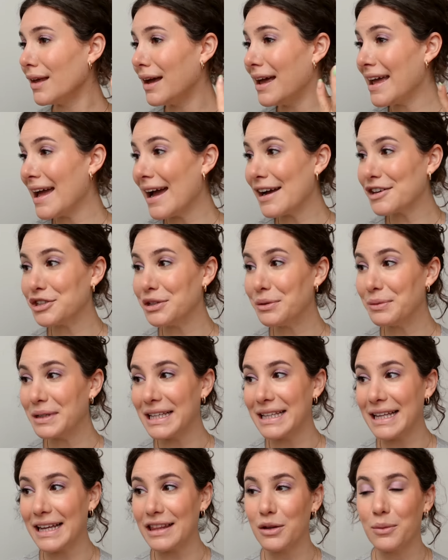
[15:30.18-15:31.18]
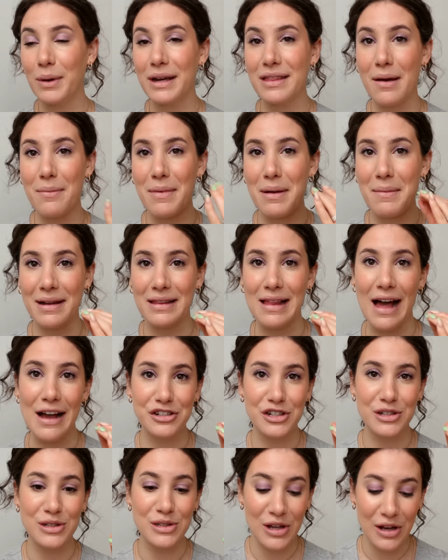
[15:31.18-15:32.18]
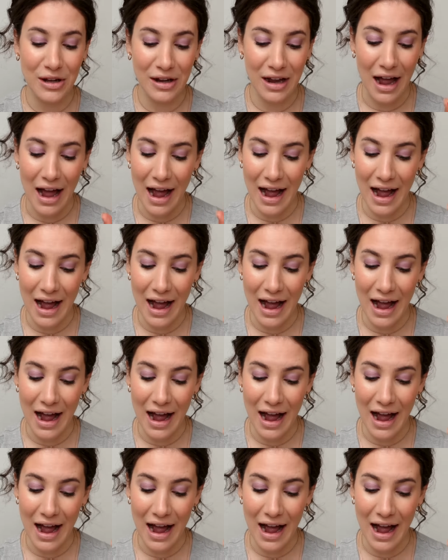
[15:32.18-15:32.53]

I actually really like the way that made my lashes look.